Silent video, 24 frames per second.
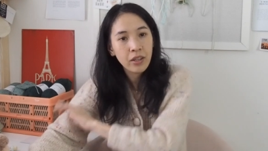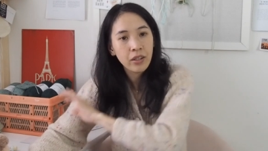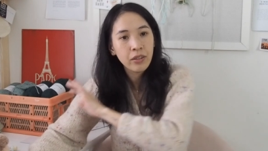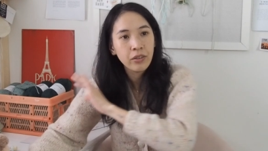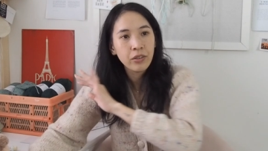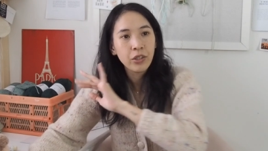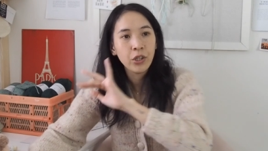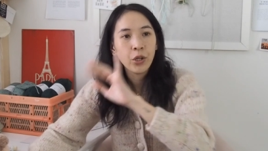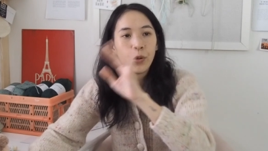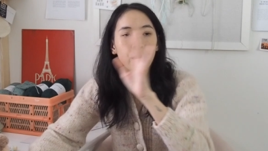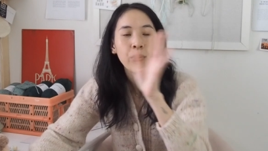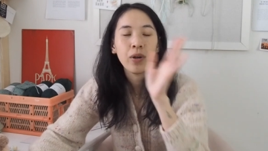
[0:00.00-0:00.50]

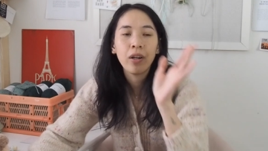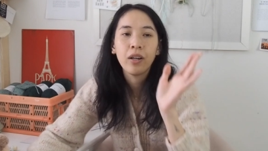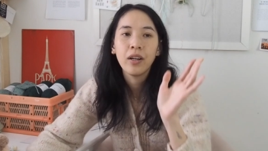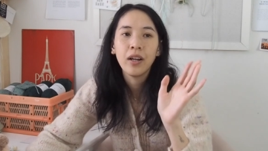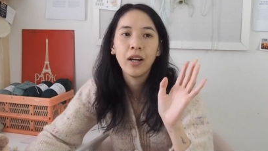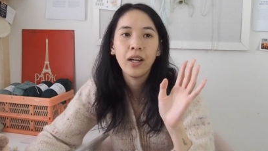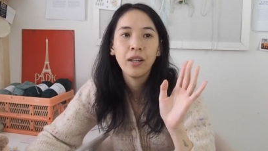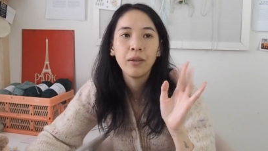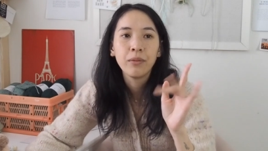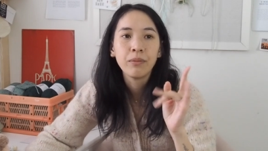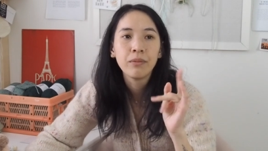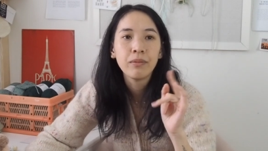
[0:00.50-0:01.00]
you know what
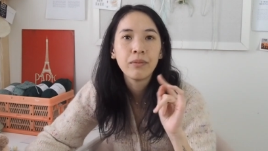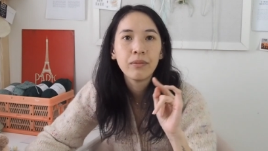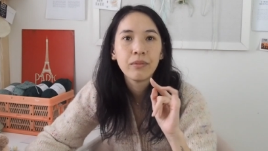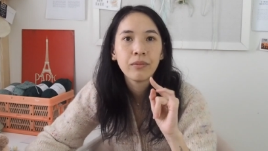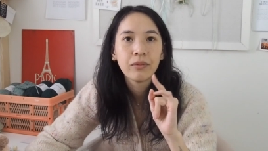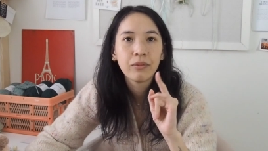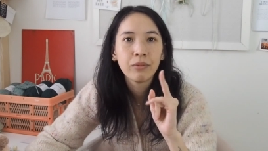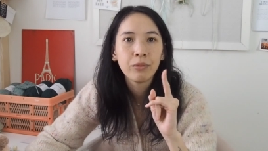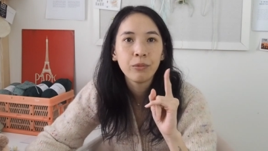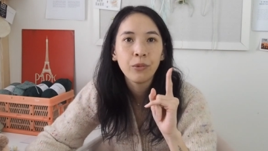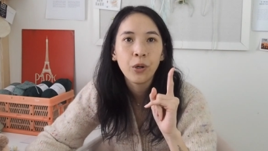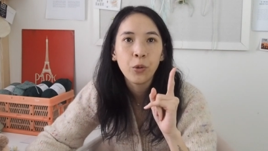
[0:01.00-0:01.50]
I
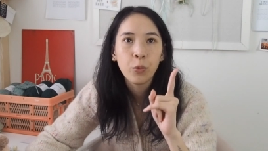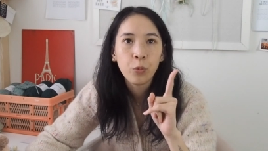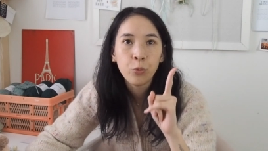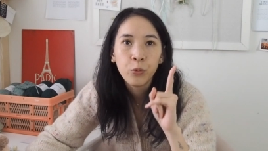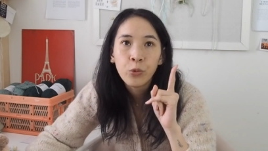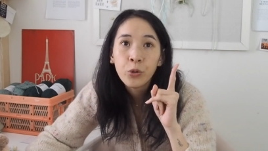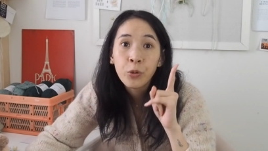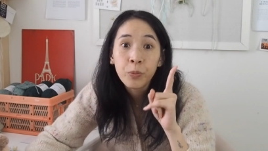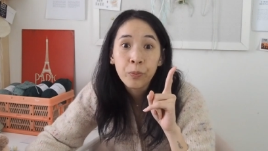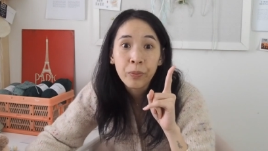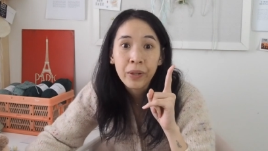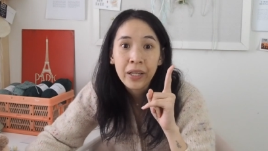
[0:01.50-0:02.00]
what
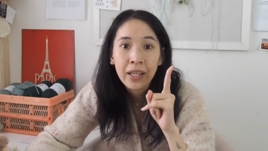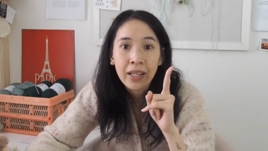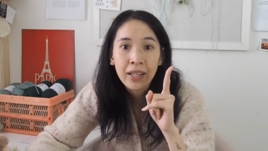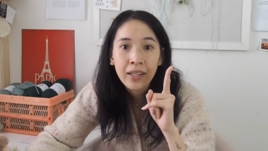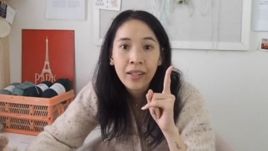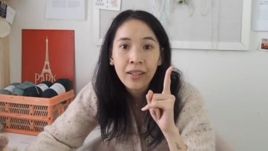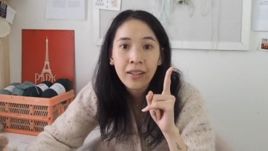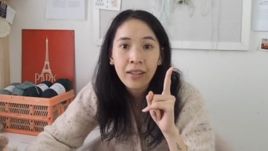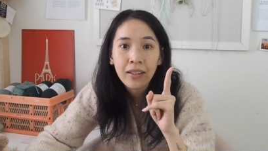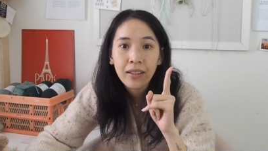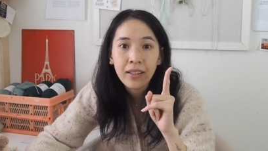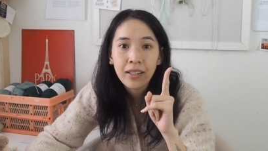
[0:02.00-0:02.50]
would
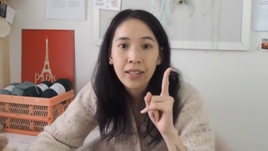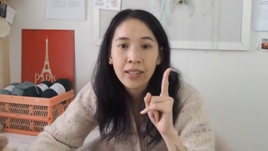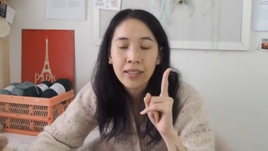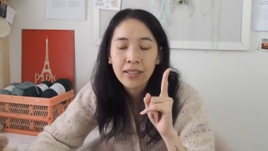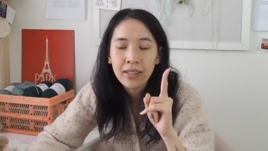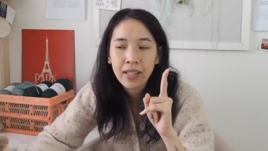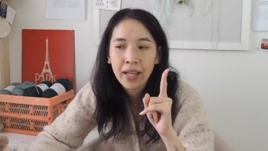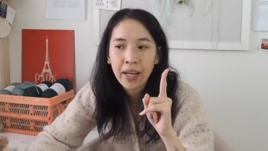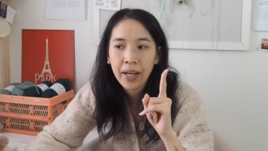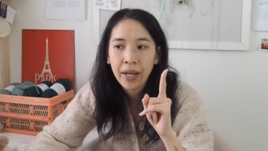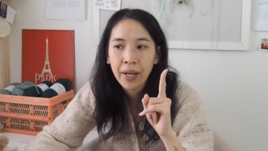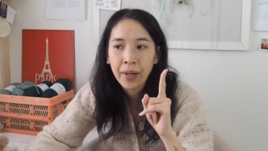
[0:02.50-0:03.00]
be is
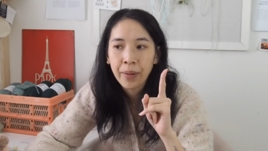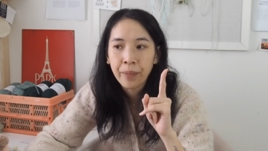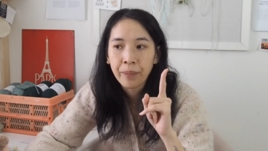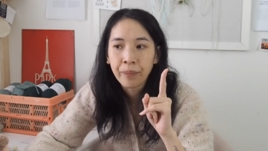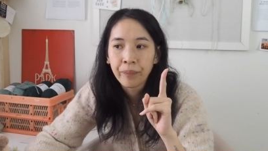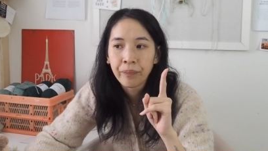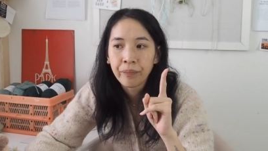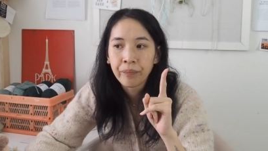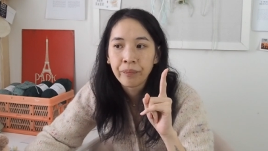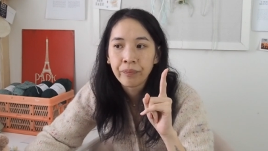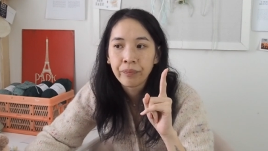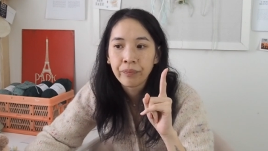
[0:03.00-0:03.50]

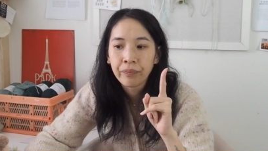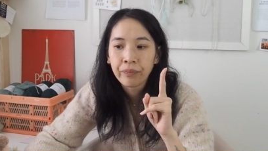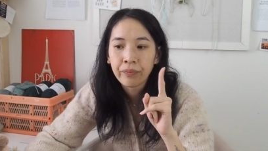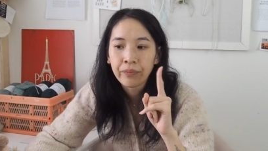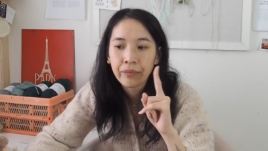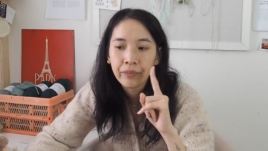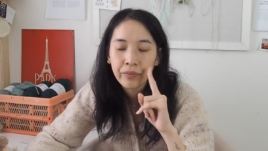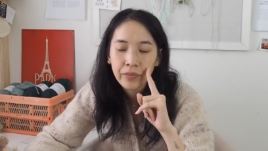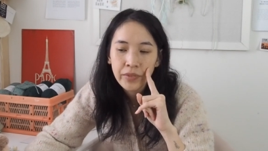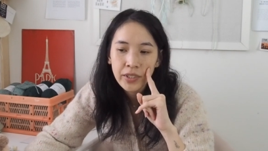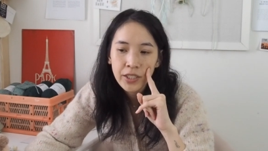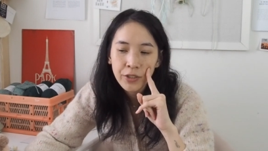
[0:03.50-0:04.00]
um
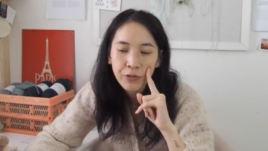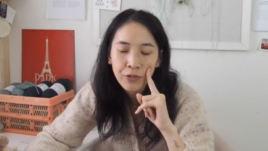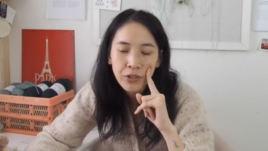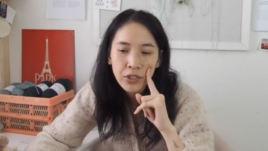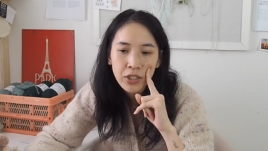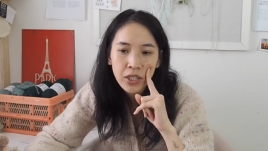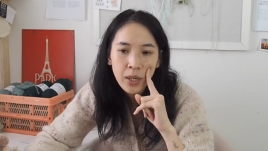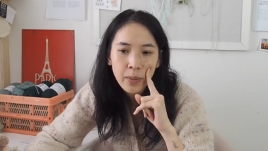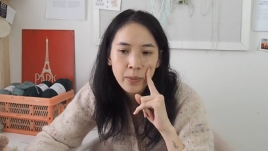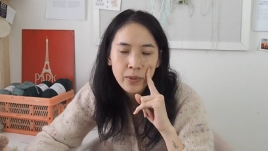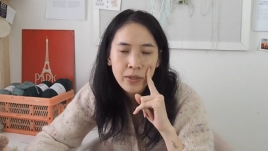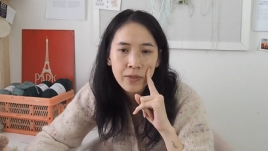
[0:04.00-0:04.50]
different
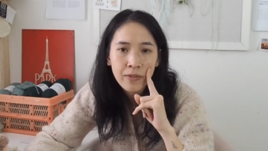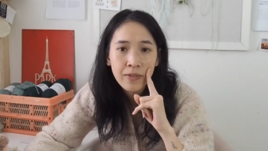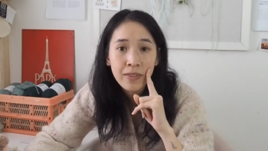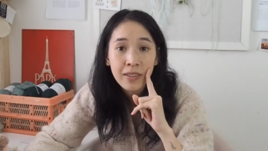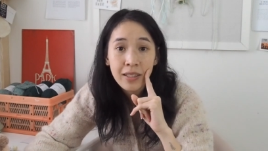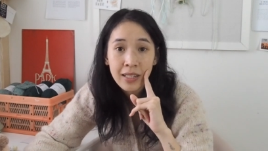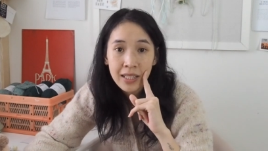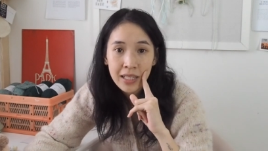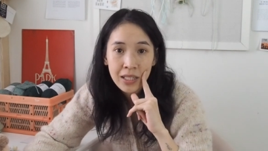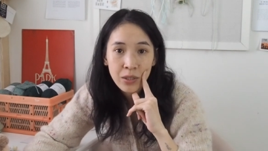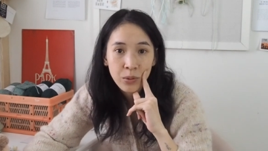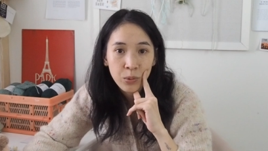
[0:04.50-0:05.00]
types of
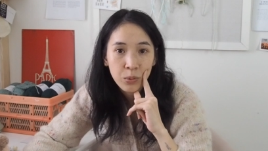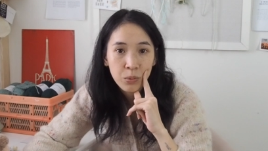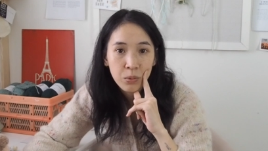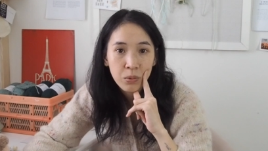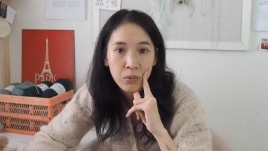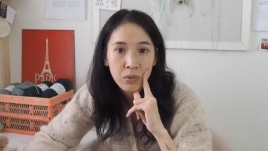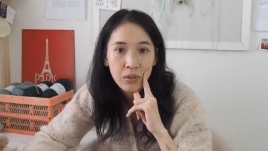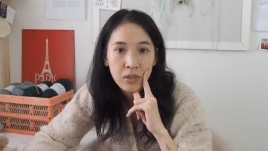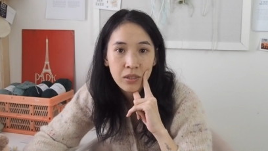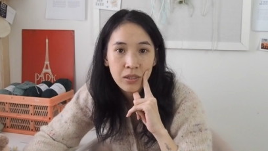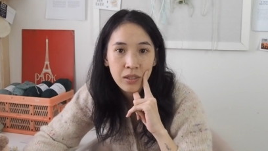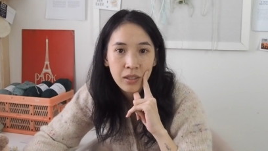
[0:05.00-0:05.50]

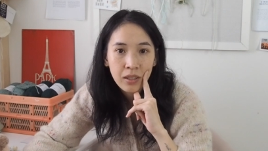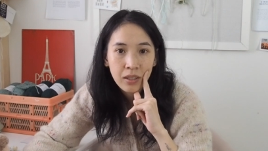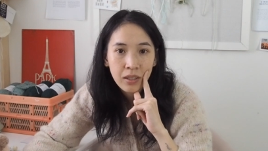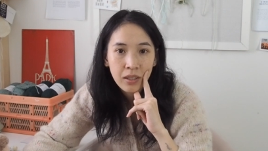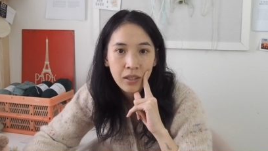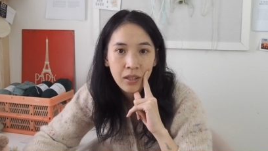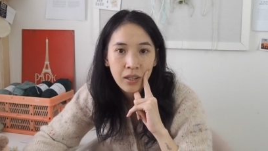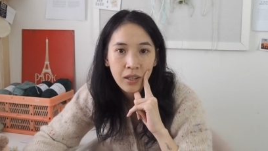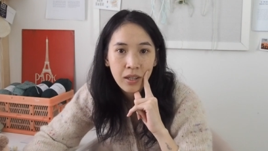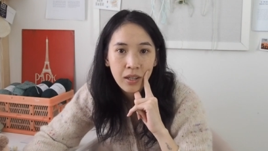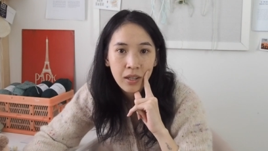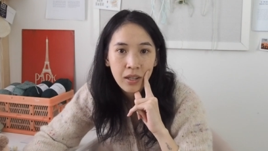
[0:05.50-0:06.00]
needles
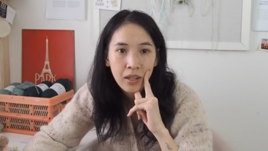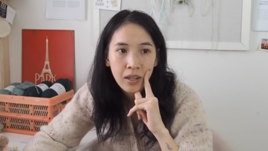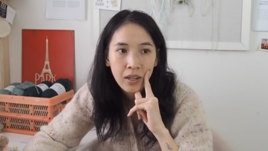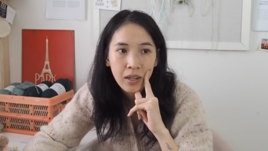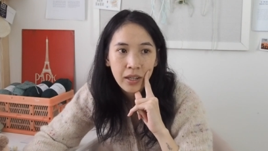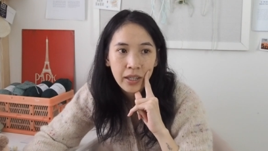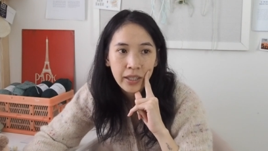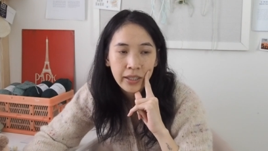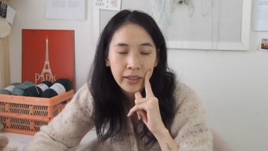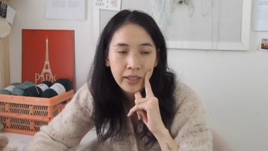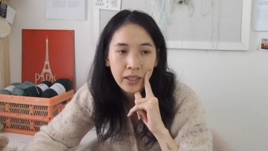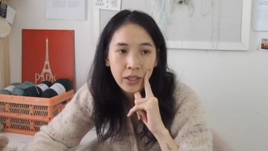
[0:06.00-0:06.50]

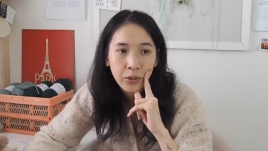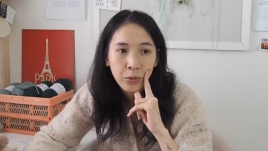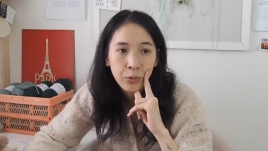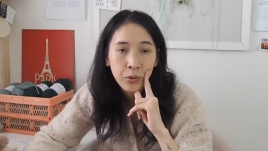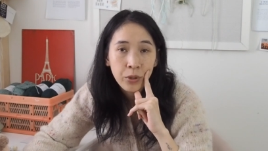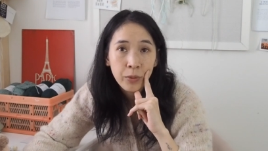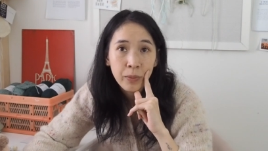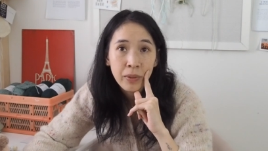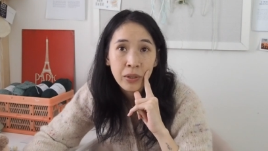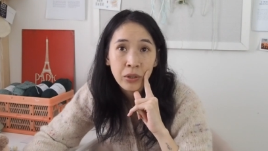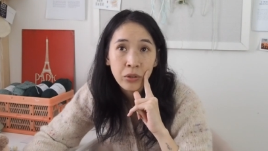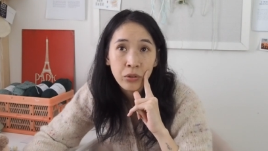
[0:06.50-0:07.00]
I think would
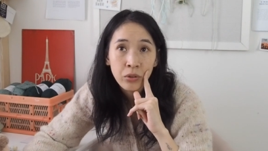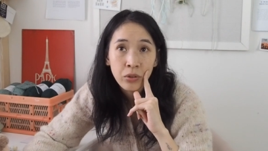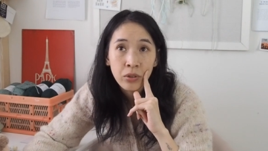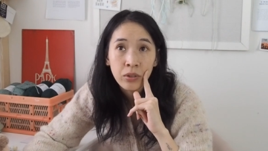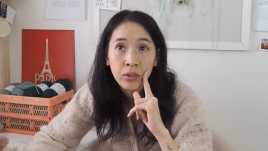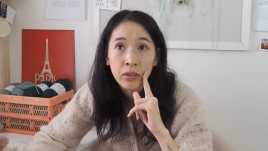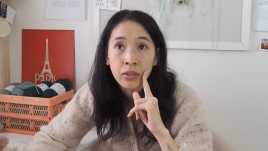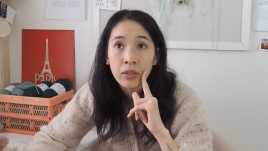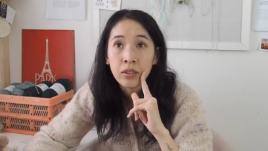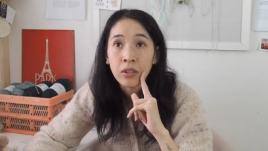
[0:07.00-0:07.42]
have been good.